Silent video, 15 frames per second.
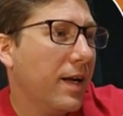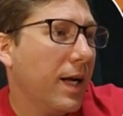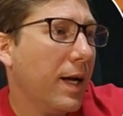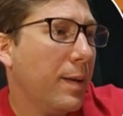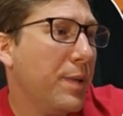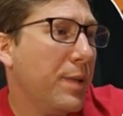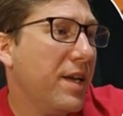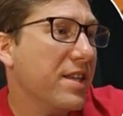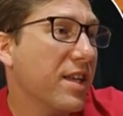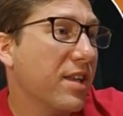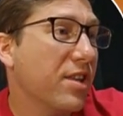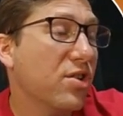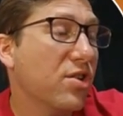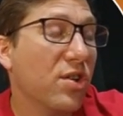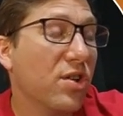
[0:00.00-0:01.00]
Amazing,
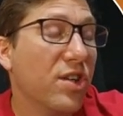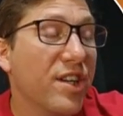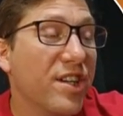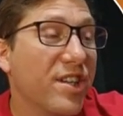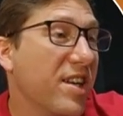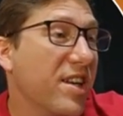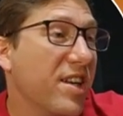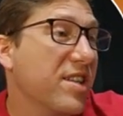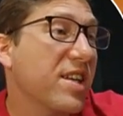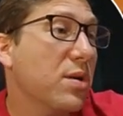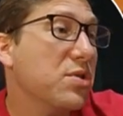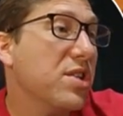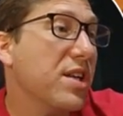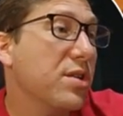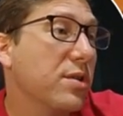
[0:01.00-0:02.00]
30 cents. How
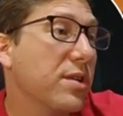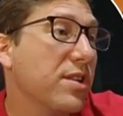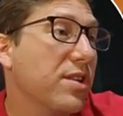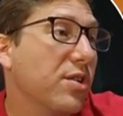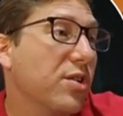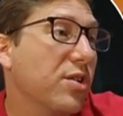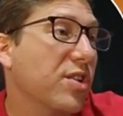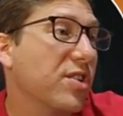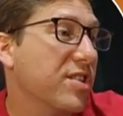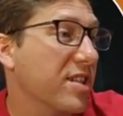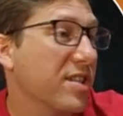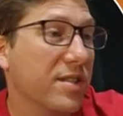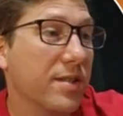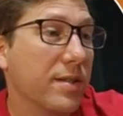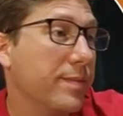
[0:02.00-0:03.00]
is that only 30
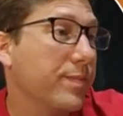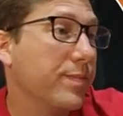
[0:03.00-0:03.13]
cents?